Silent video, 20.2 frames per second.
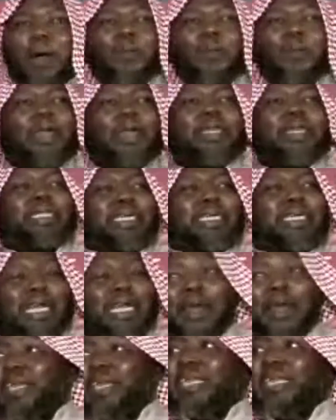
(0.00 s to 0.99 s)
way
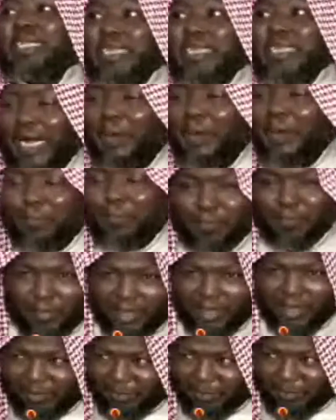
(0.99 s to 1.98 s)
dika, eat dika,
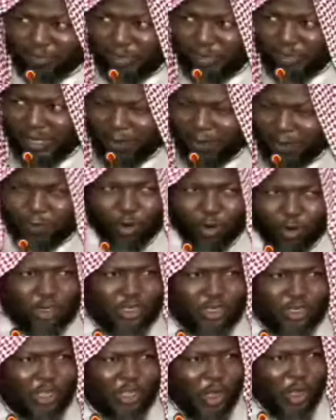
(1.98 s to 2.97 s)
make
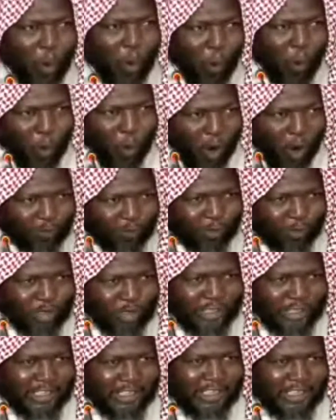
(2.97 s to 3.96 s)
effort, work for
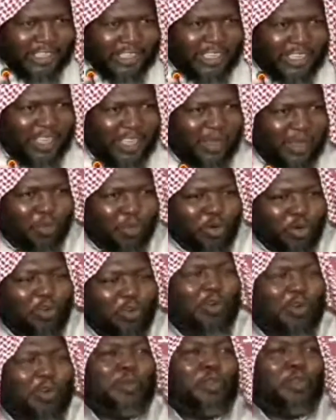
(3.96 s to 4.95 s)
day, but
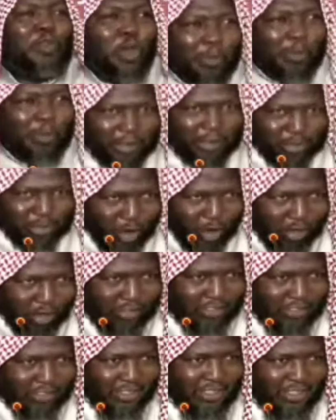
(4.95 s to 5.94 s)
never meet up
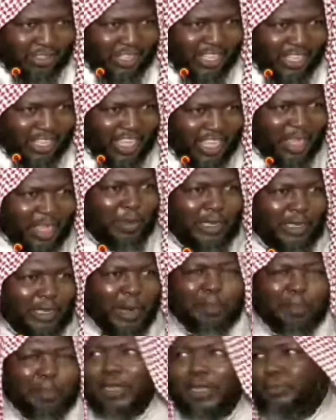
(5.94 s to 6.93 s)
results. If better
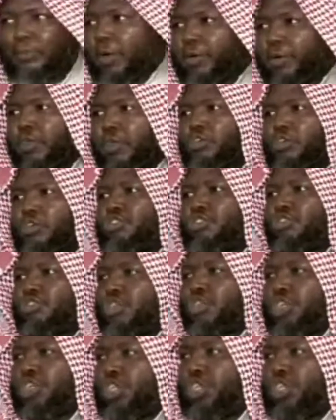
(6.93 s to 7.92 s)
pass man way do she don't eat the